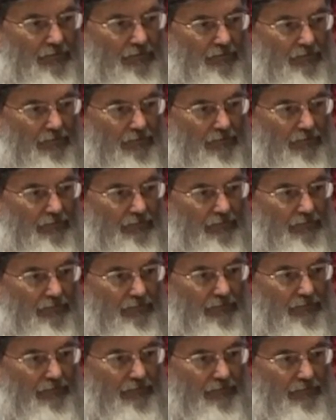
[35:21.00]

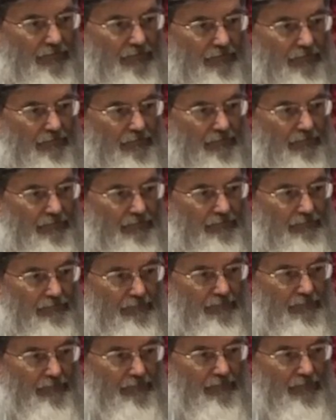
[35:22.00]

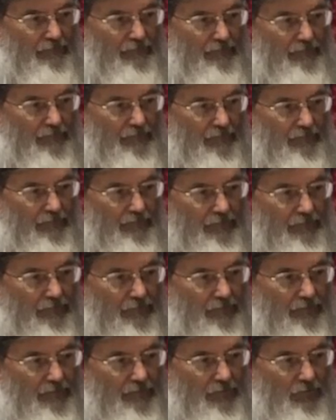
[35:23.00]

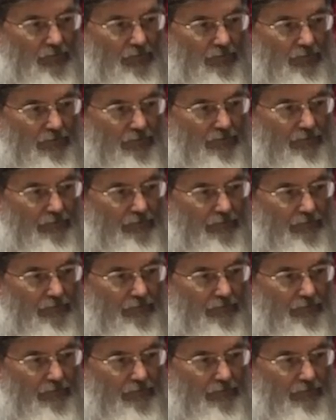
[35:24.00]
The person shown says nothing.